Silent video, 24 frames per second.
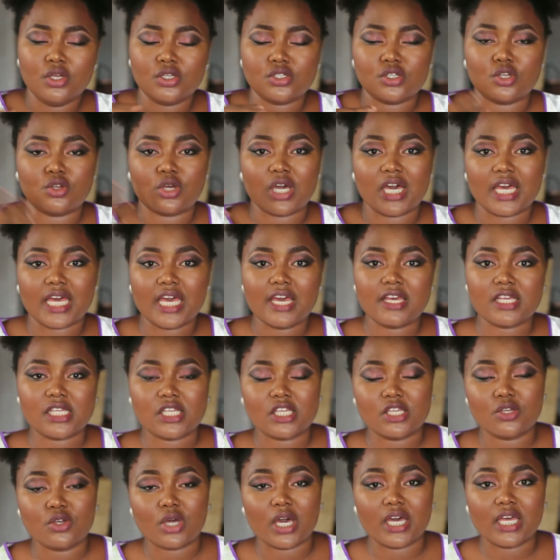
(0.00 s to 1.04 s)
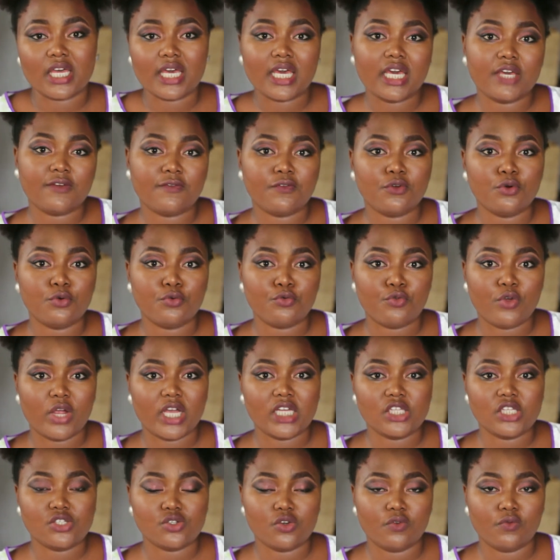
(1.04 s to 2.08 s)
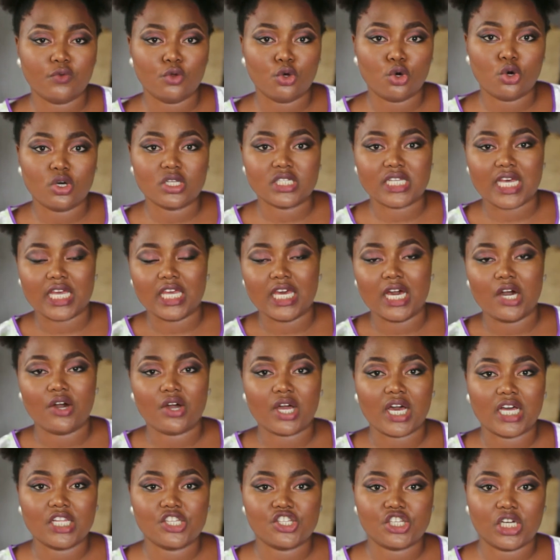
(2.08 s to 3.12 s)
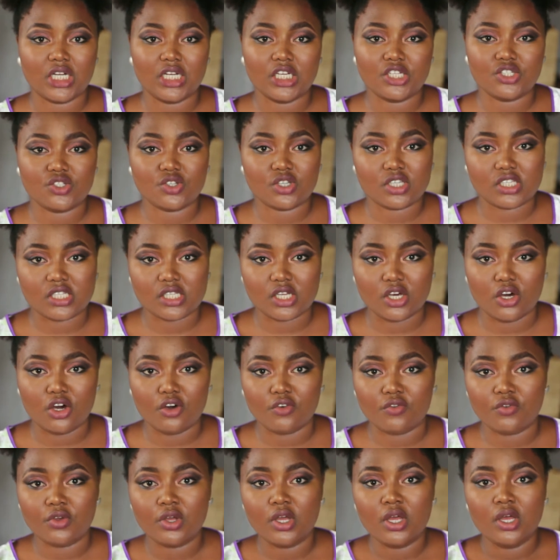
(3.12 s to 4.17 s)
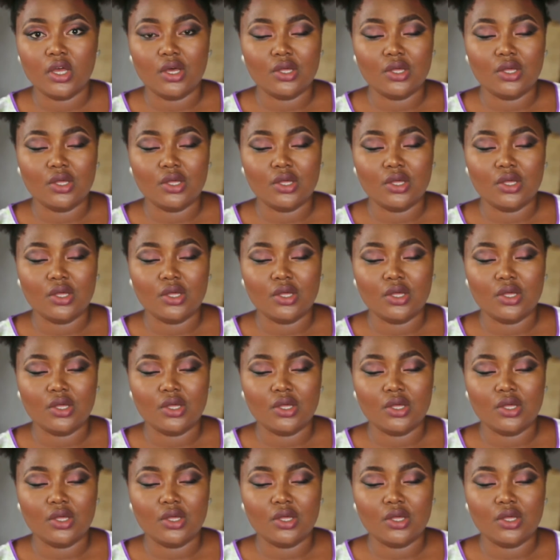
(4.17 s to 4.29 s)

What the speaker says: So you can get a few friends of yours and y'all can challenge yourself.